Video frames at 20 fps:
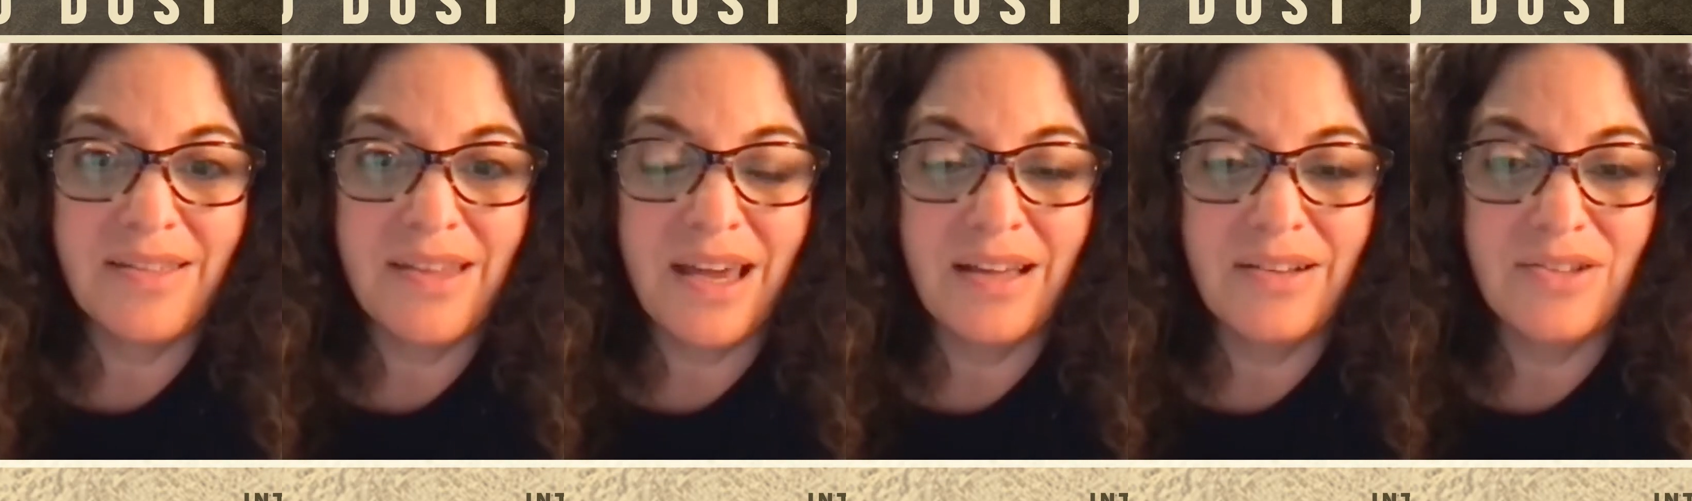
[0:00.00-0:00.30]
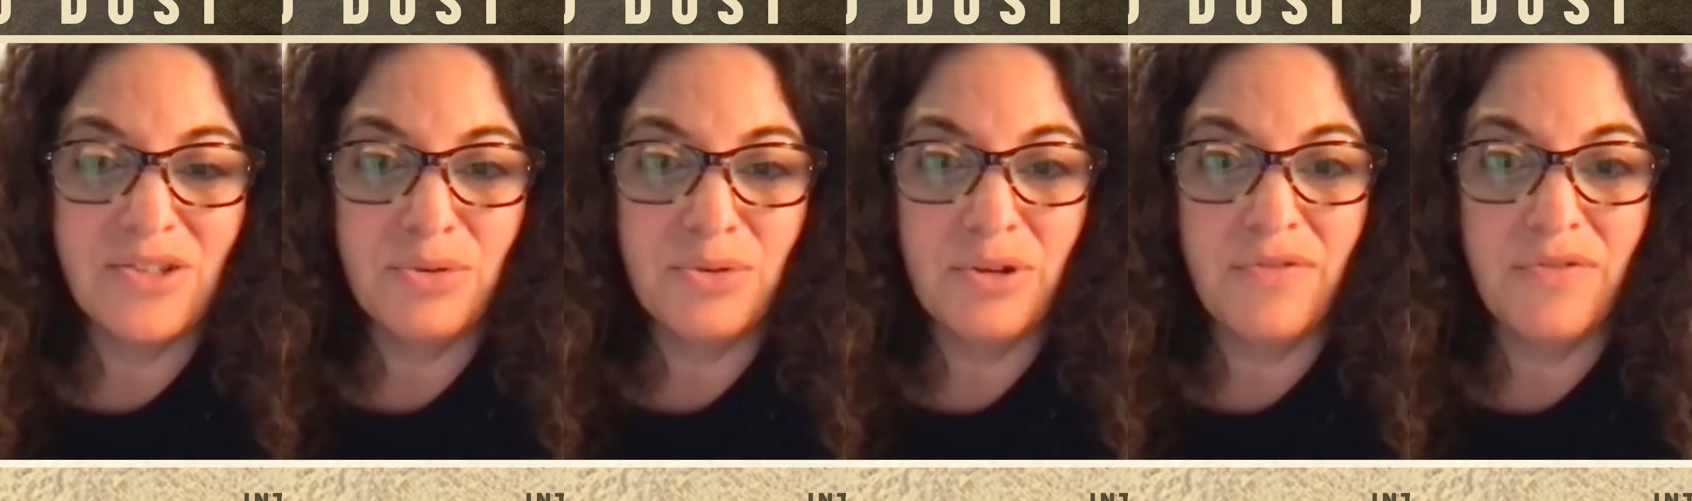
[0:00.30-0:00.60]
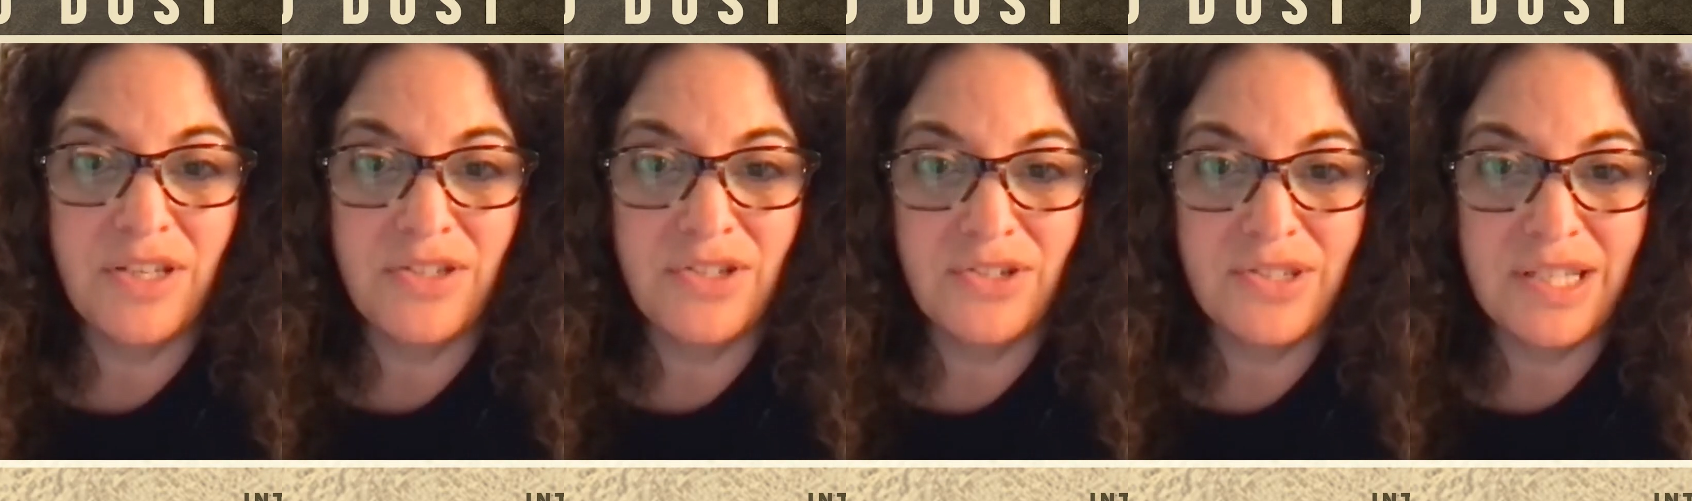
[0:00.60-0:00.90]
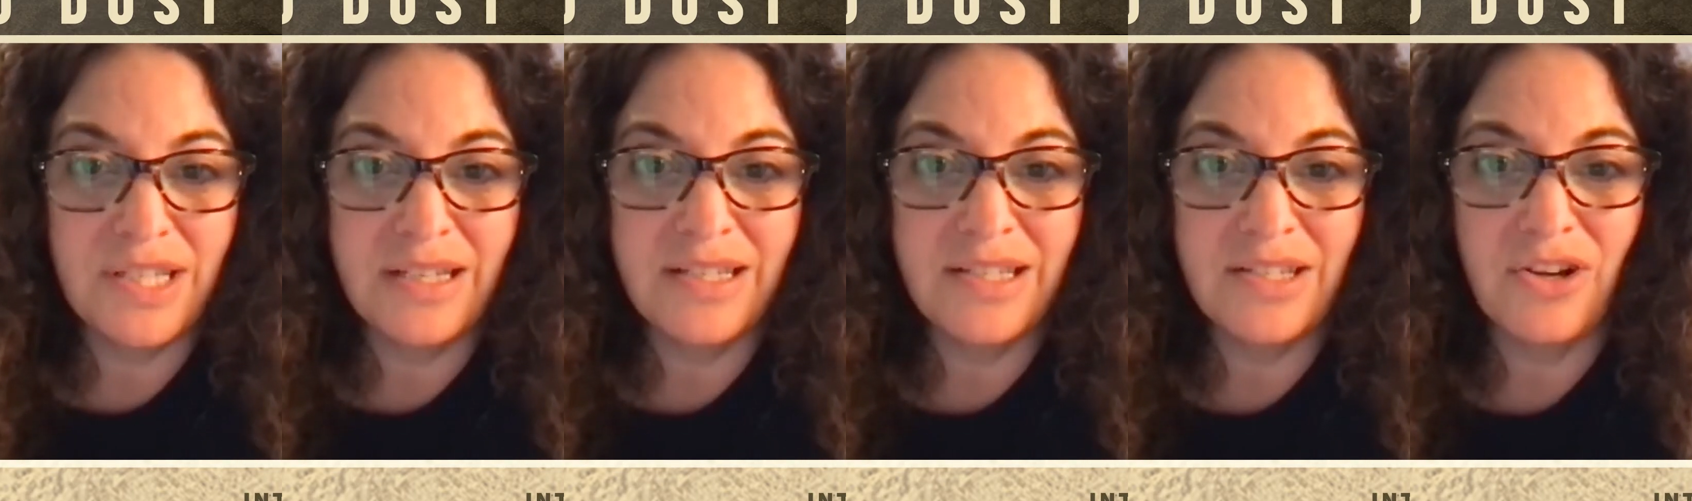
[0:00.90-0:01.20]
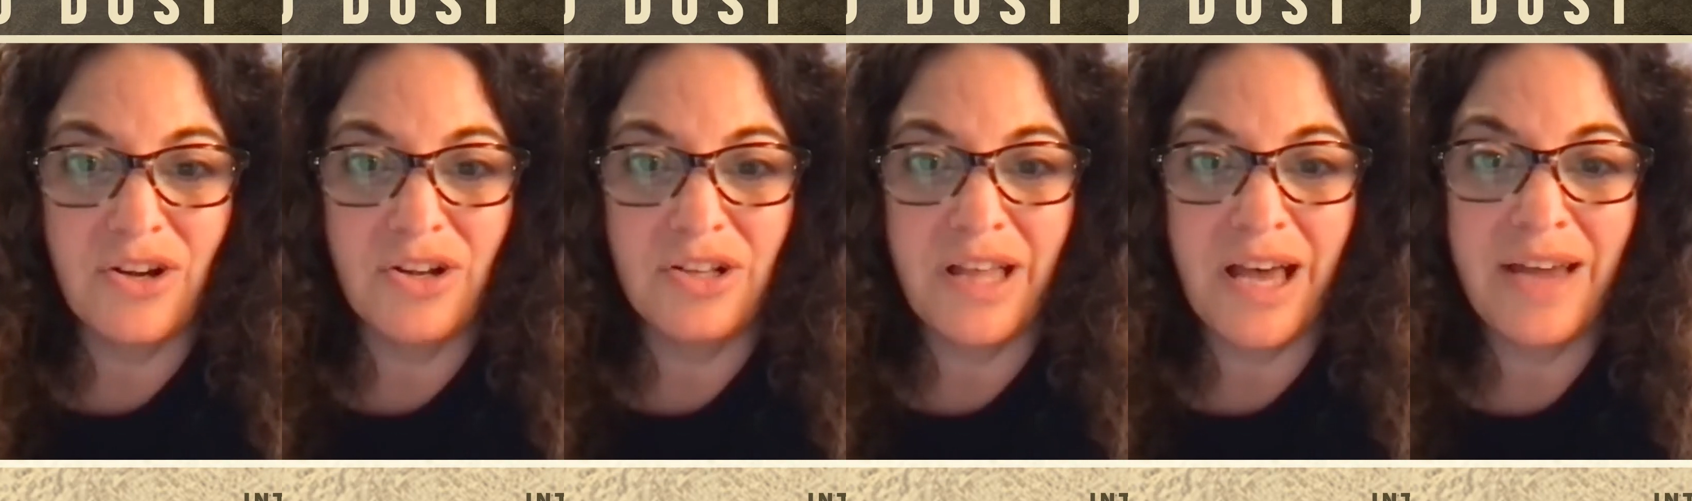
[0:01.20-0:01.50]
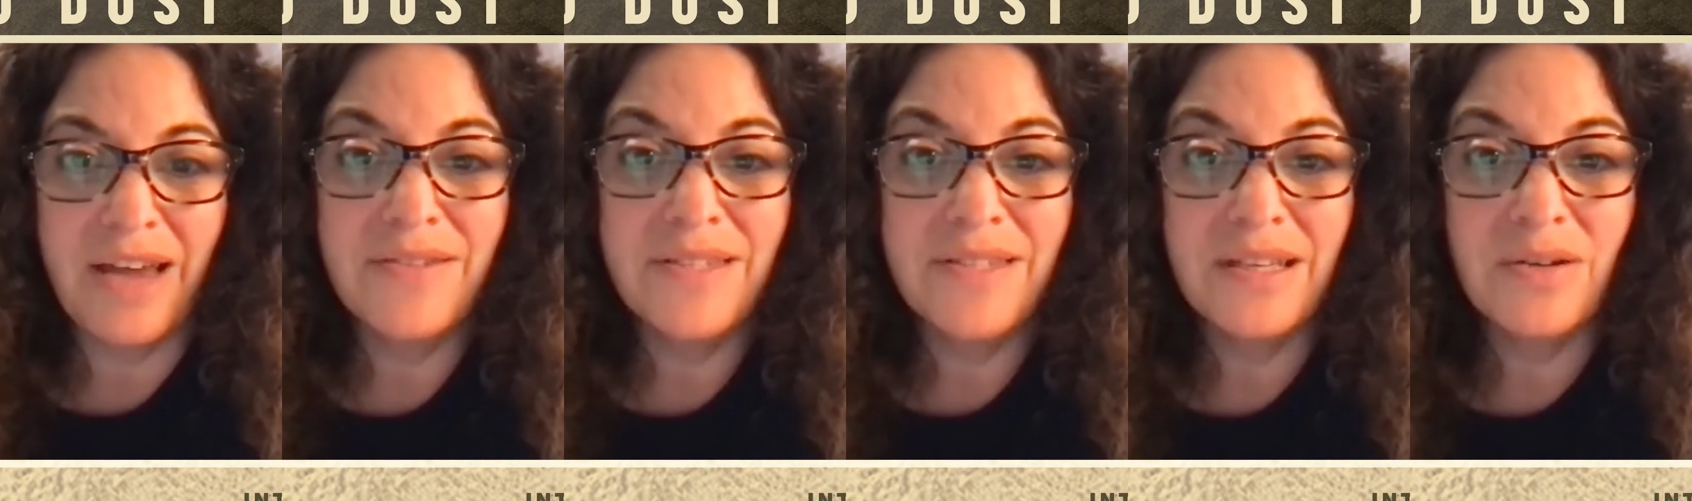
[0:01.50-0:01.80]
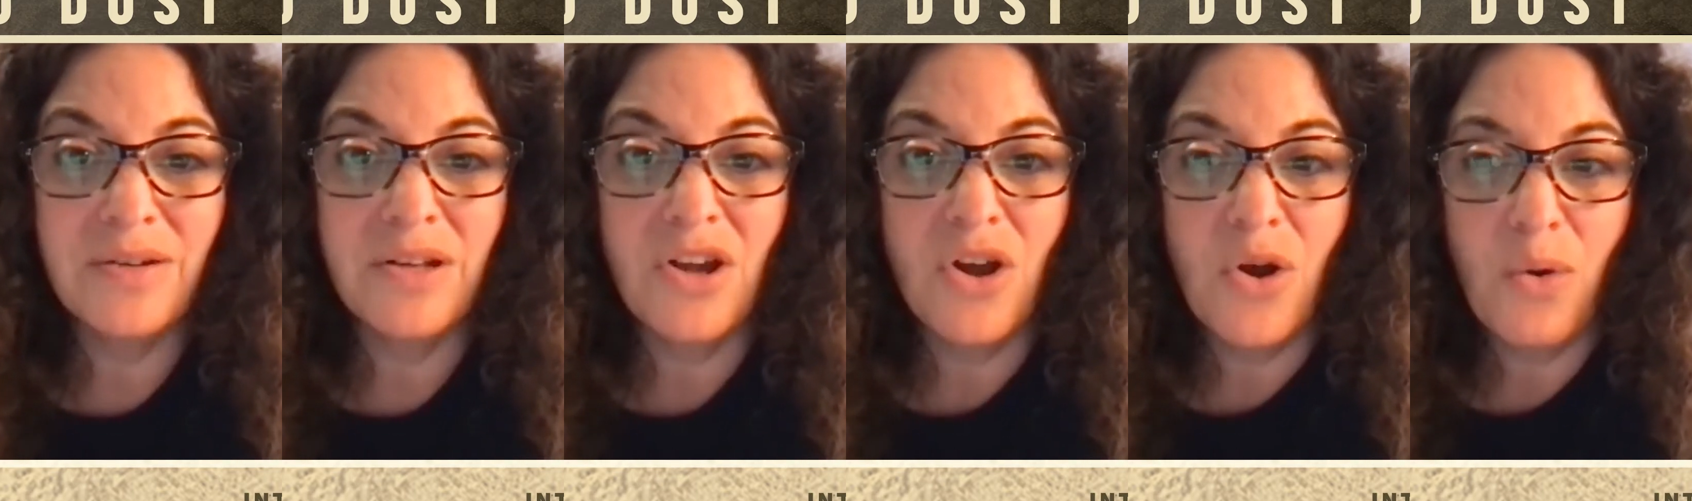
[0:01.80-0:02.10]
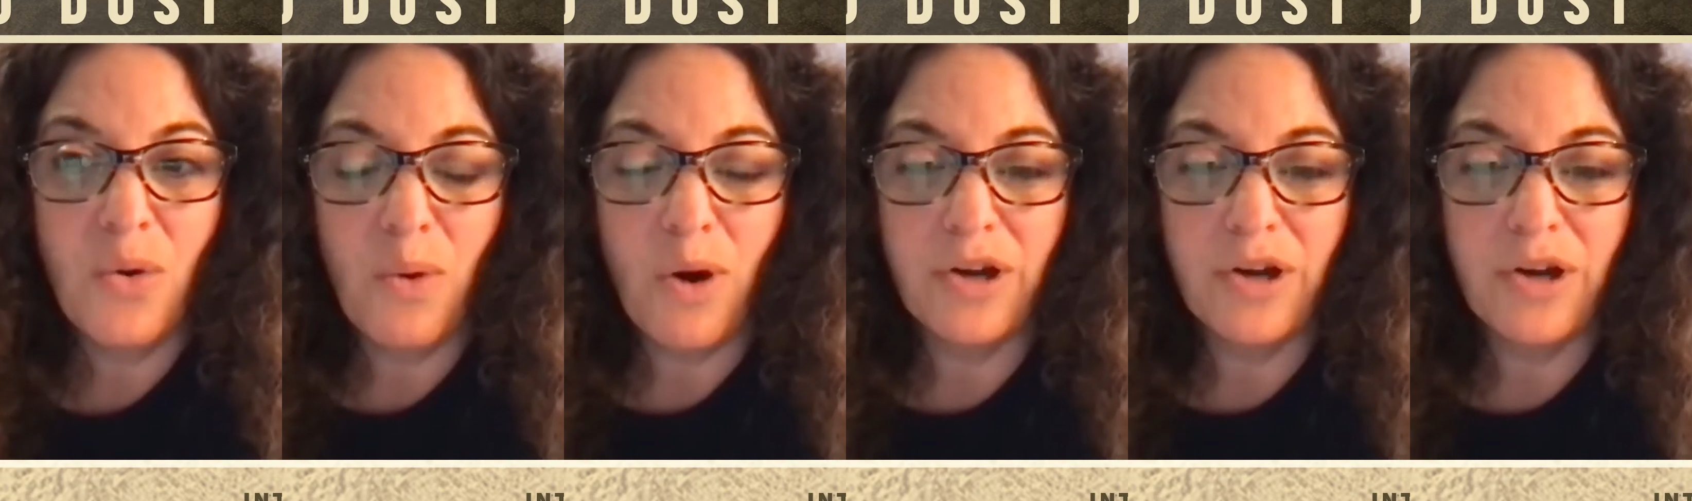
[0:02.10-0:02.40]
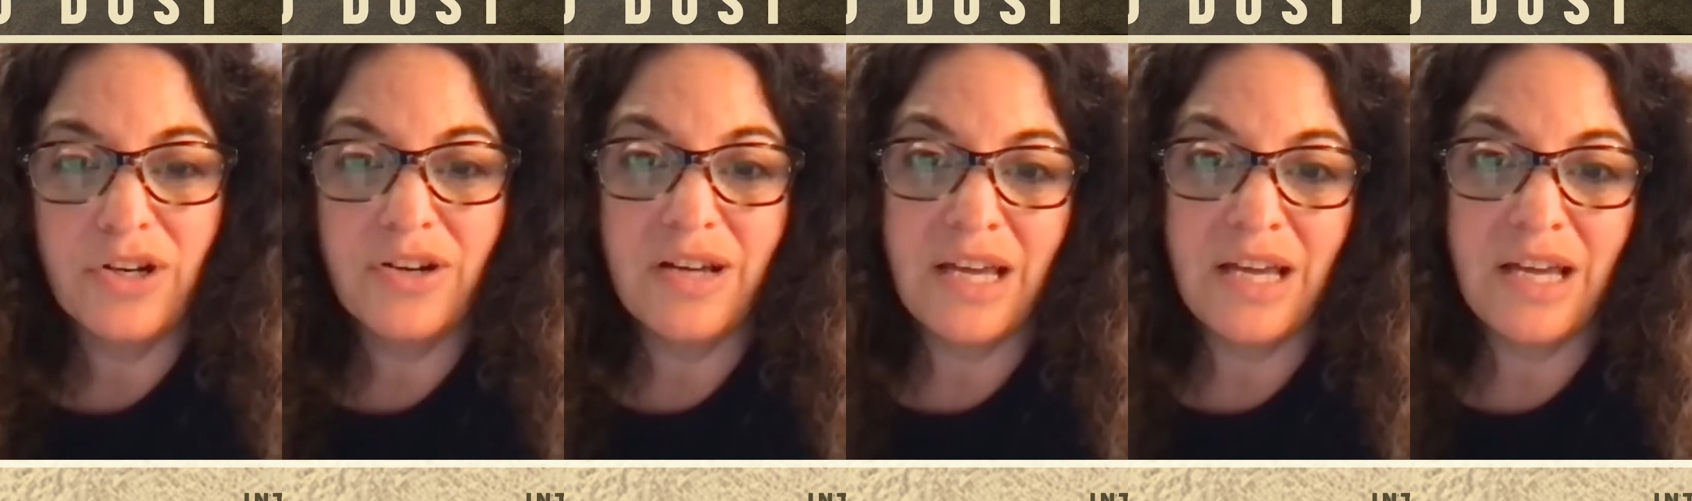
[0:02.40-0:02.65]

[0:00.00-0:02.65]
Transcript: that sort of intersects in our lives than water.